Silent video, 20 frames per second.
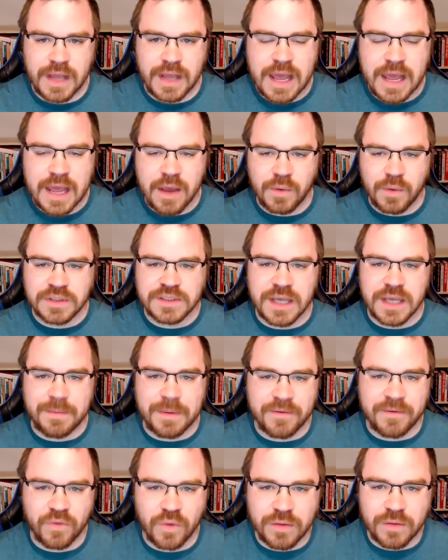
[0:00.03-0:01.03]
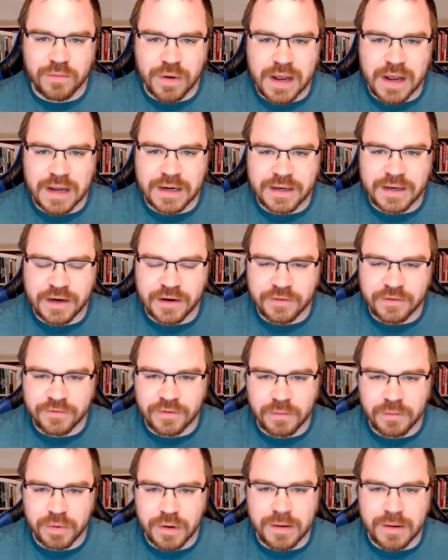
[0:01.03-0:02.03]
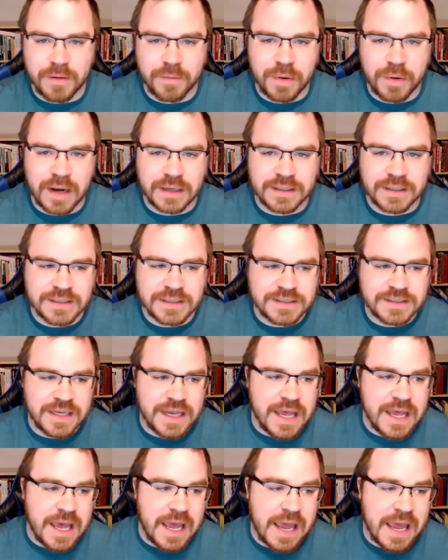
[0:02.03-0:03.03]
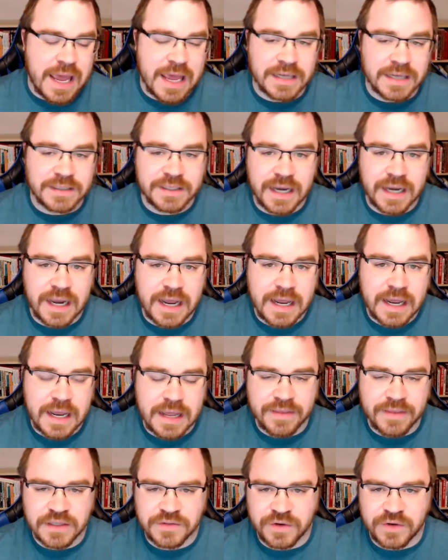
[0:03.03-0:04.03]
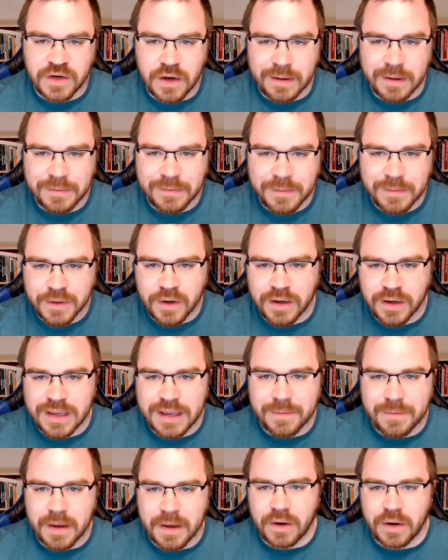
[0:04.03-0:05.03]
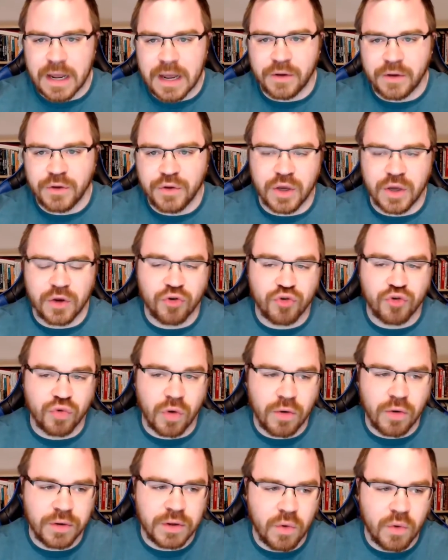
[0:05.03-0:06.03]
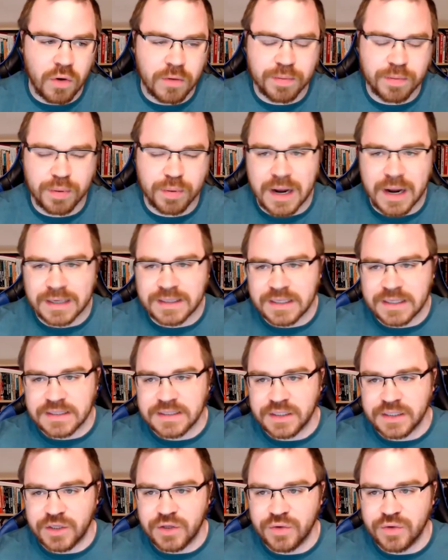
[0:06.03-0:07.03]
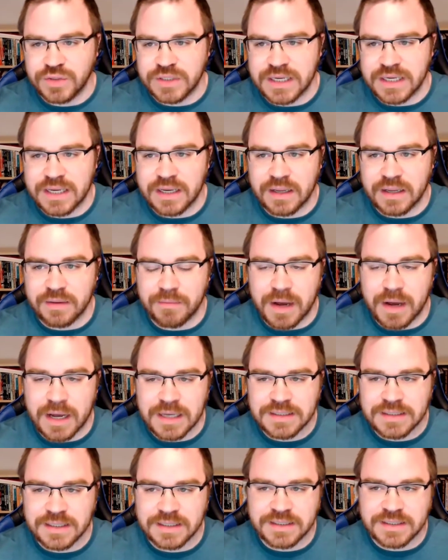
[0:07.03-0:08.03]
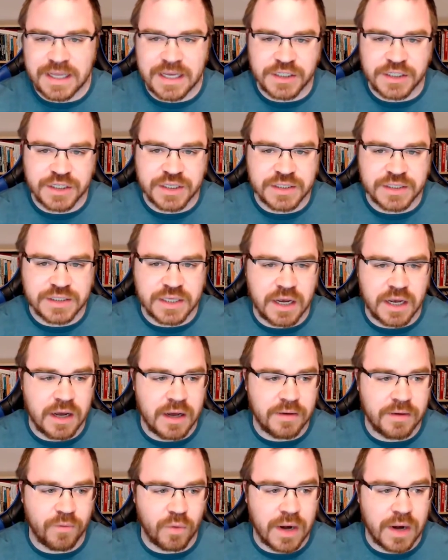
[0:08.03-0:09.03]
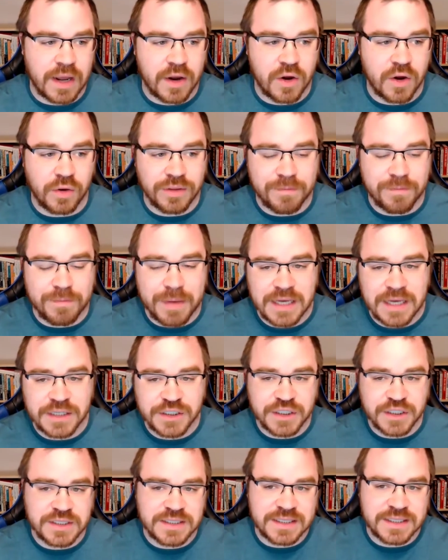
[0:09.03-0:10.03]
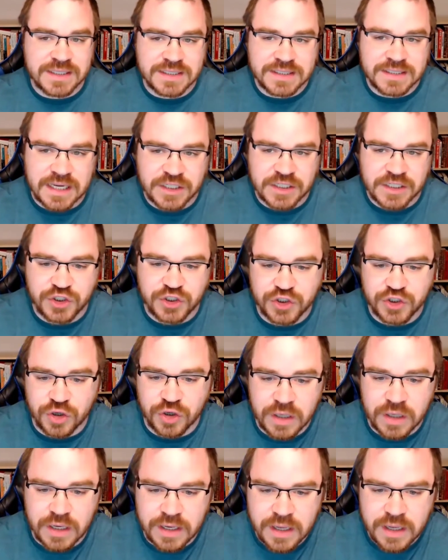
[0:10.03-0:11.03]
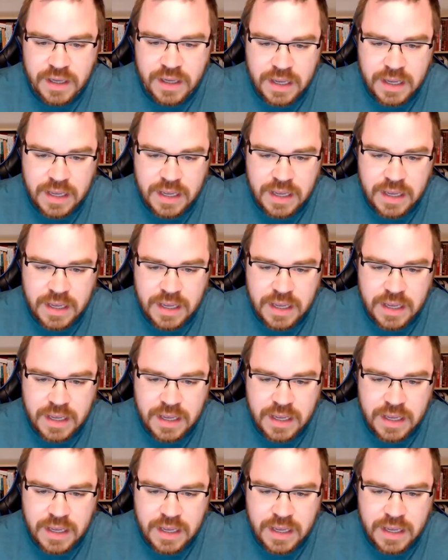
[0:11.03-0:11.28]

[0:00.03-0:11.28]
Hey, what's up, everyone? Brad here from Creative Practice. And today in this video, I'm going to be talking about how you can grow your practice using my 6 stages of what I call the patient success journey.